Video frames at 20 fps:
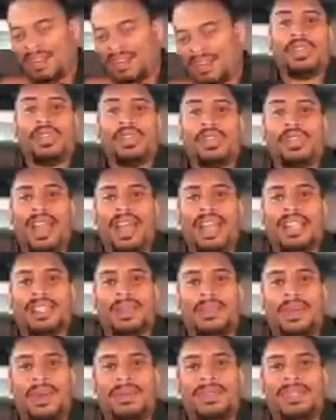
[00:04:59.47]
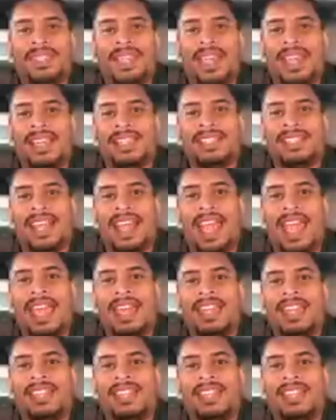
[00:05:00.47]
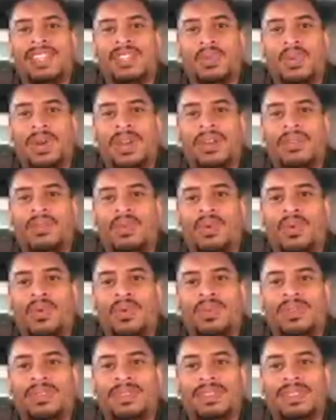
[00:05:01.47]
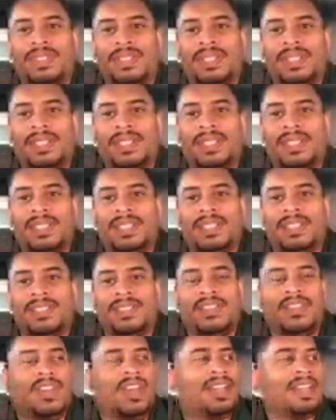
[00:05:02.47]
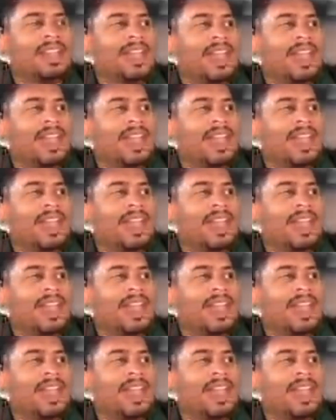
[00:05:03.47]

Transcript: But it's true, the 80 20 rule. You got the